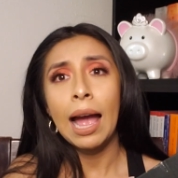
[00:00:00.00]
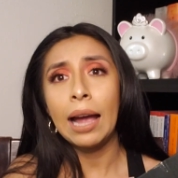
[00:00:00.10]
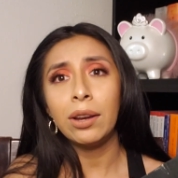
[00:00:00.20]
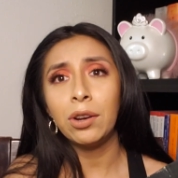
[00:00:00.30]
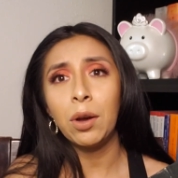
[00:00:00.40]

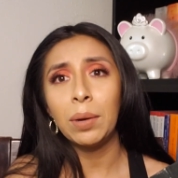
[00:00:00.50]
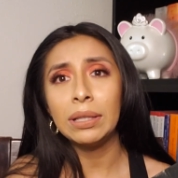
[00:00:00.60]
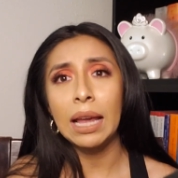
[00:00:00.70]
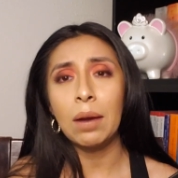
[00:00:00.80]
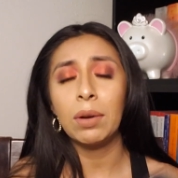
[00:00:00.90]
I don't know
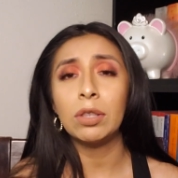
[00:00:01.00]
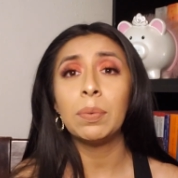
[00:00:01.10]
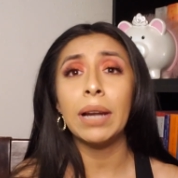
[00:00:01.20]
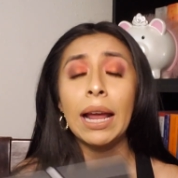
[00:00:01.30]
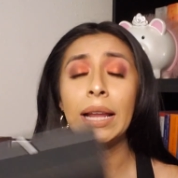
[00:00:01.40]
what day it was,
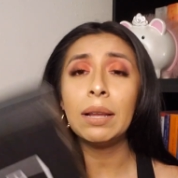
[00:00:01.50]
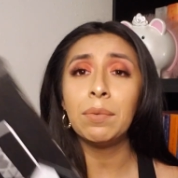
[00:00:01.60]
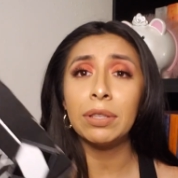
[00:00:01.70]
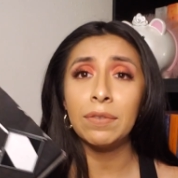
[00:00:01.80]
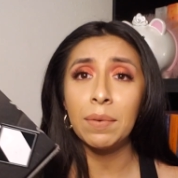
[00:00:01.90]
but I ended up
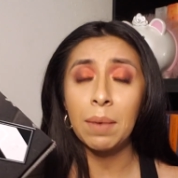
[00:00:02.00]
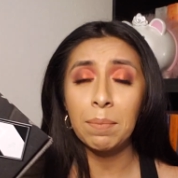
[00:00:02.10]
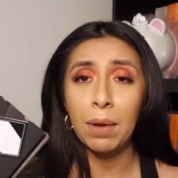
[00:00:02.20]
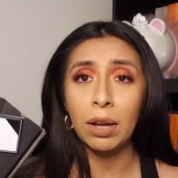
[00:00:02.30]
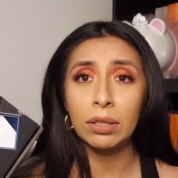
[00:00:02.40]
receiving my
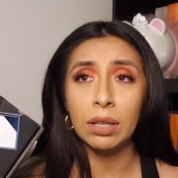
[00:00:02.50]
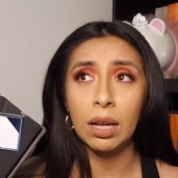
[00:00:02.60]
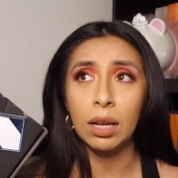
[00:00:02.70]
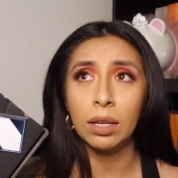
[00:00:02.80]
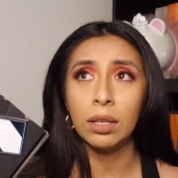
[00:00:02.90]
box
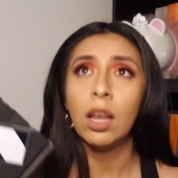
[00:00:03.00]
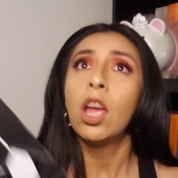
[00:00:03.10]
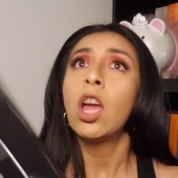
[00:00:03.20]
on,